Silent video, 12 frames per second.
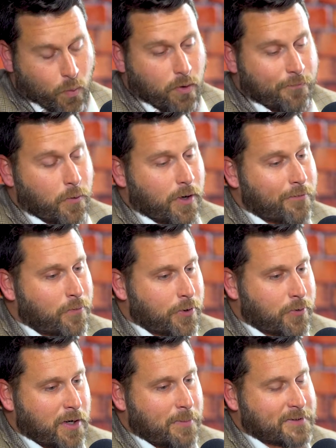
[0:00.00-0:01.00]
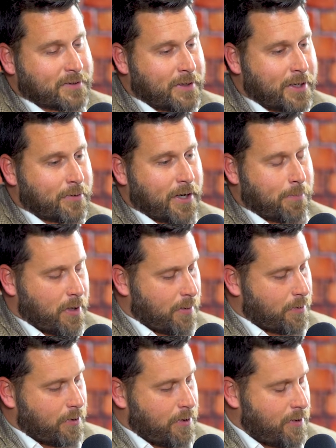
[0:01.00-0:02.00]
Well, in 4th grade, my son had to write a
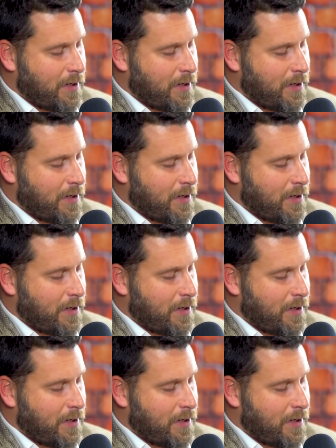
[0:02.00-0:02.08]
paper,